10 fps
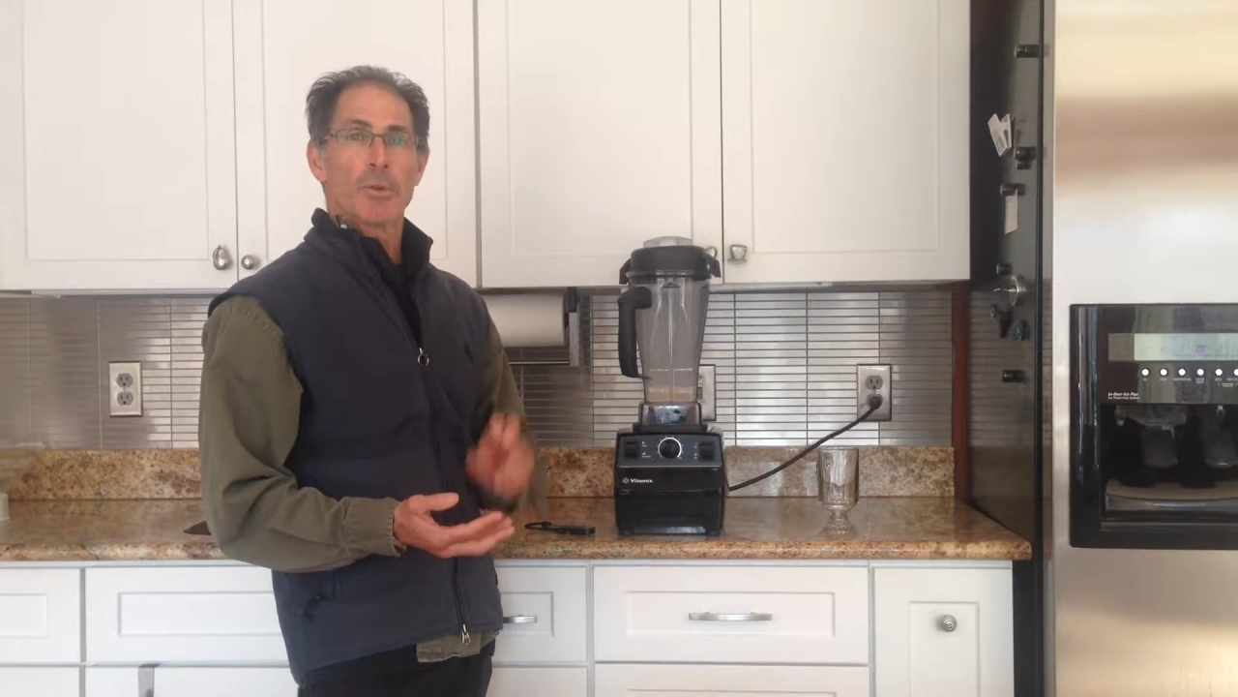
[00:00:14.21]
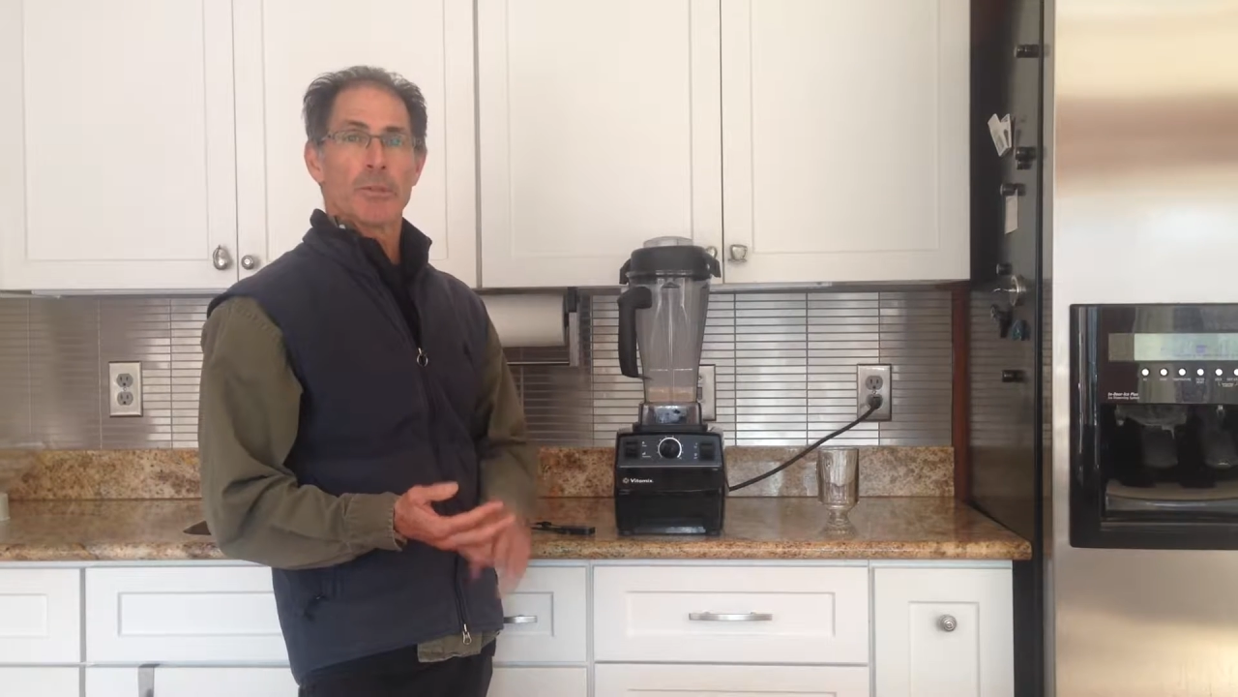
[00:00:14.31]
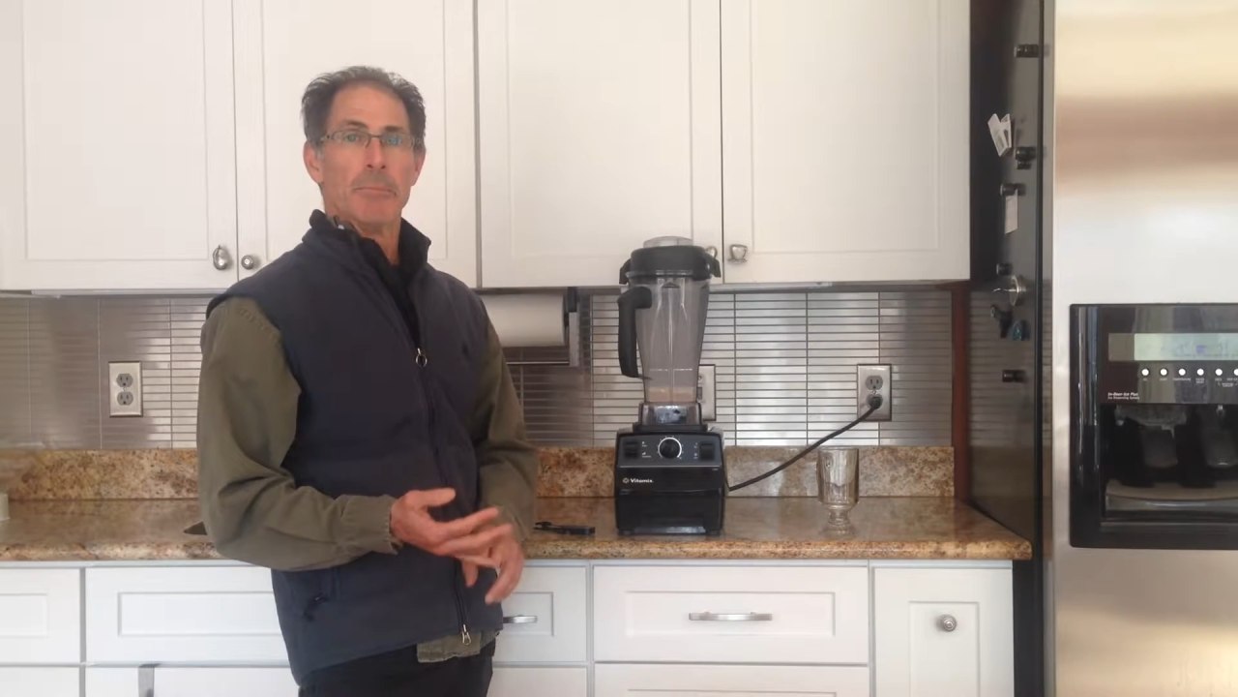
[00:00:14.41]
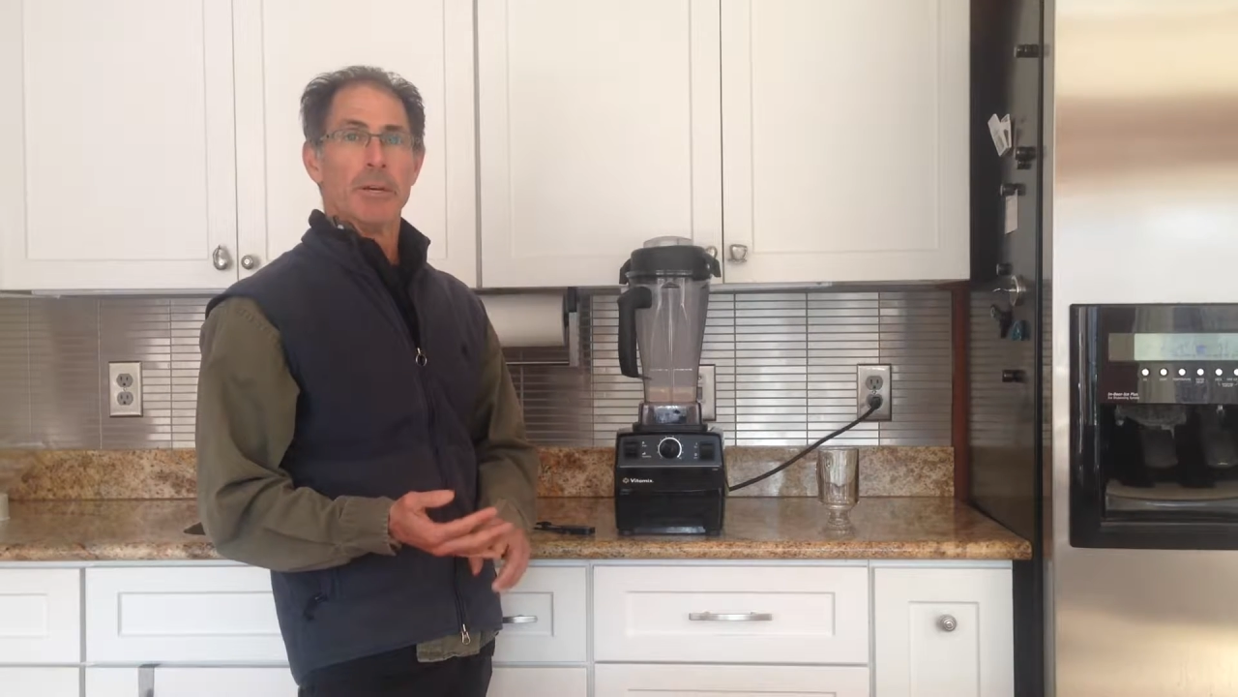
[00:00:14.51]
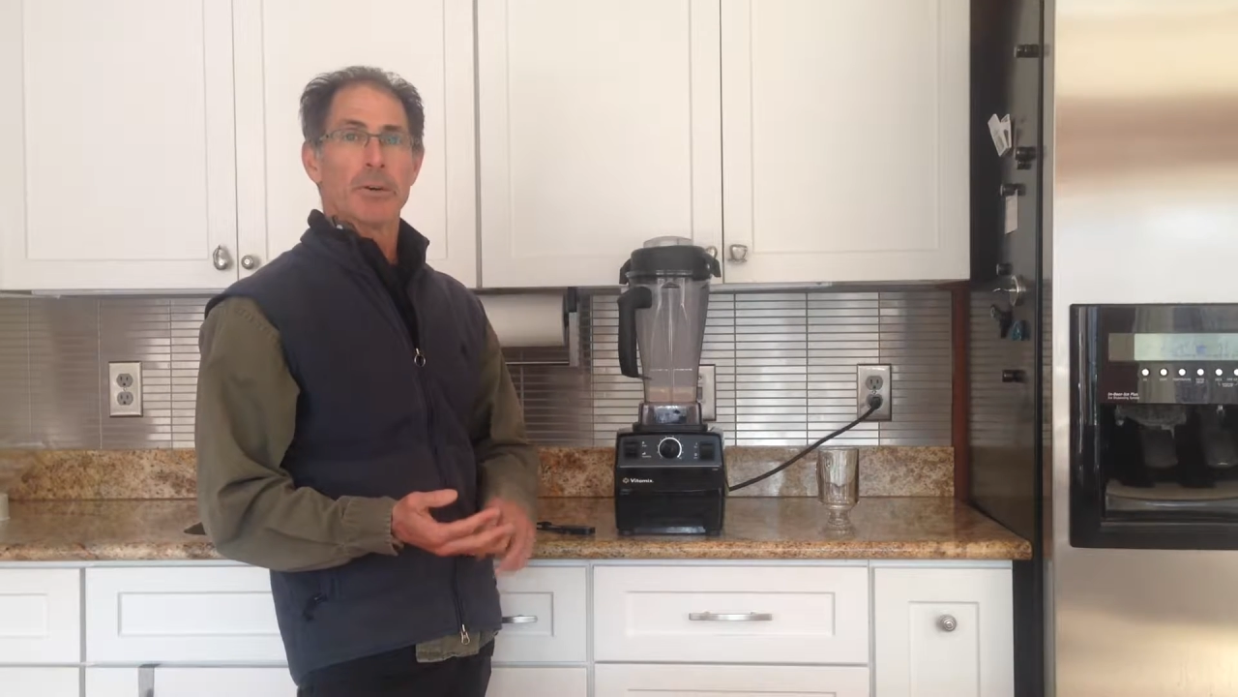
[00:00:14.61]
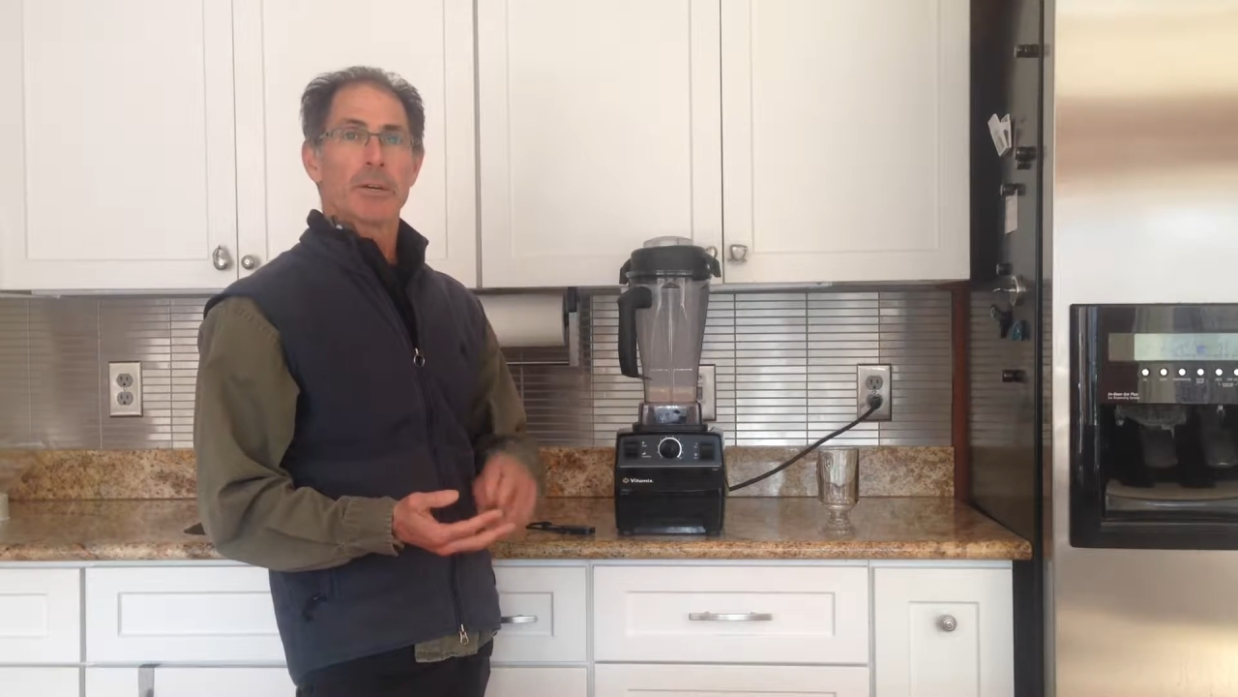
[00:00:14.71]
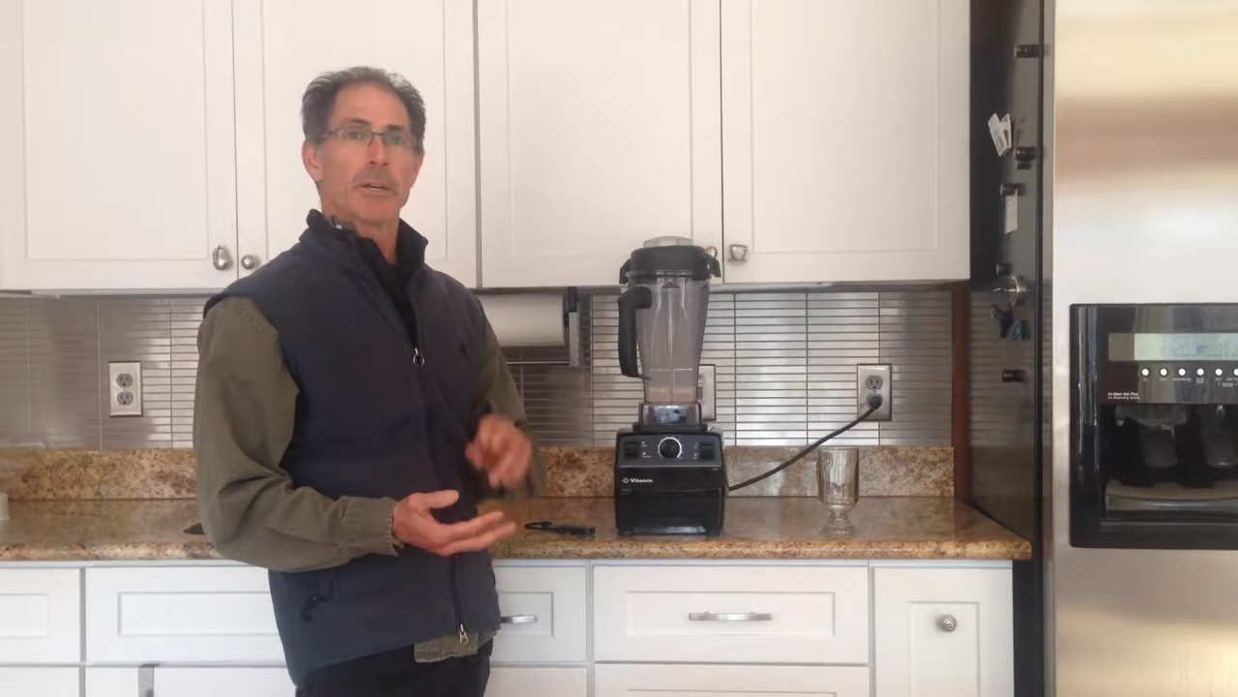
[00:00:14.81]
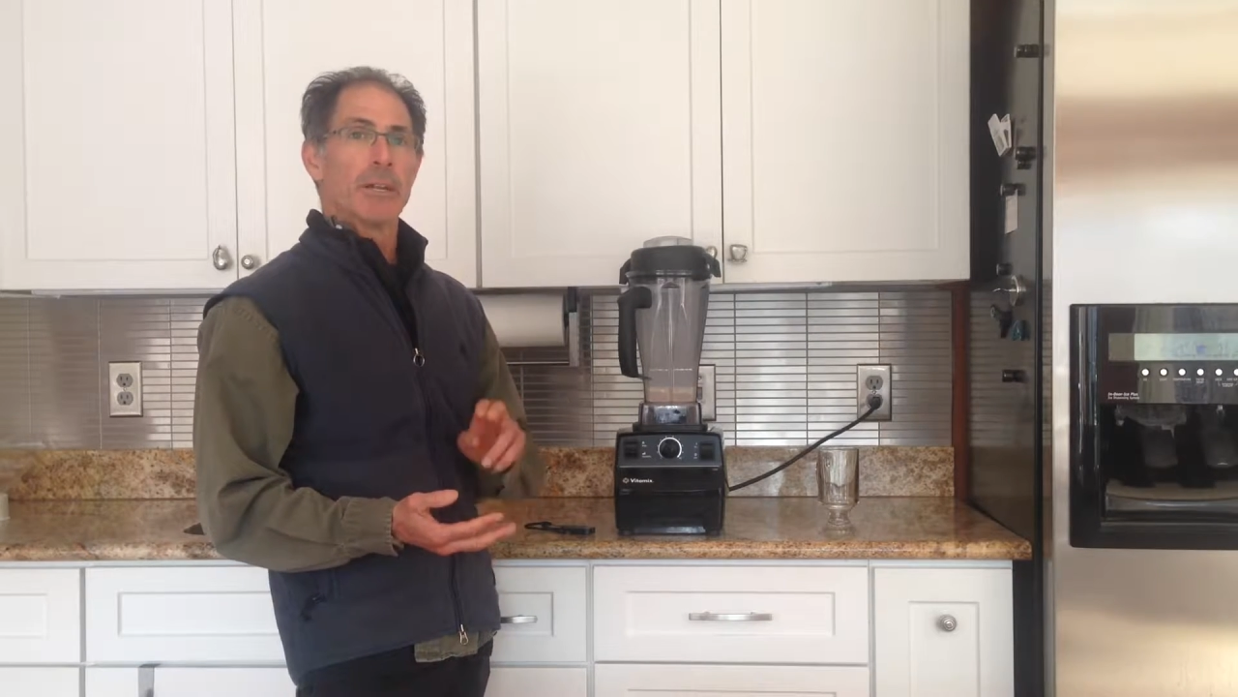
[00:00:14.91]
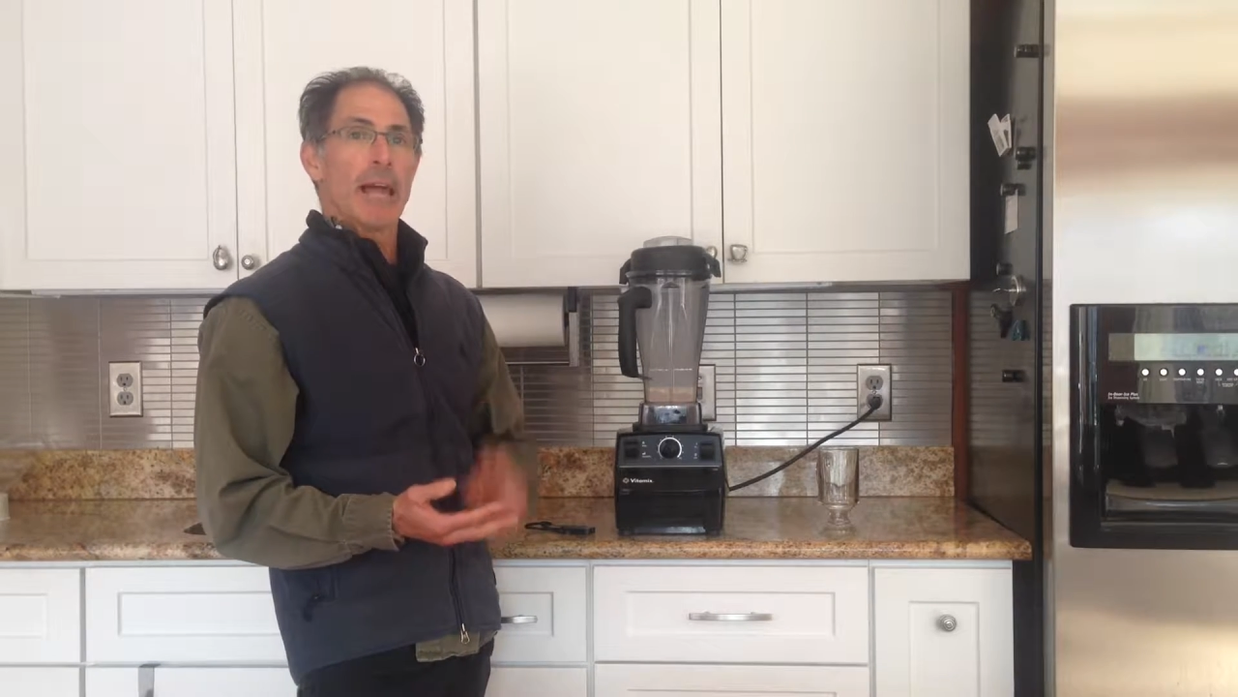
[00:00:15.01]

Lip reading: with milk,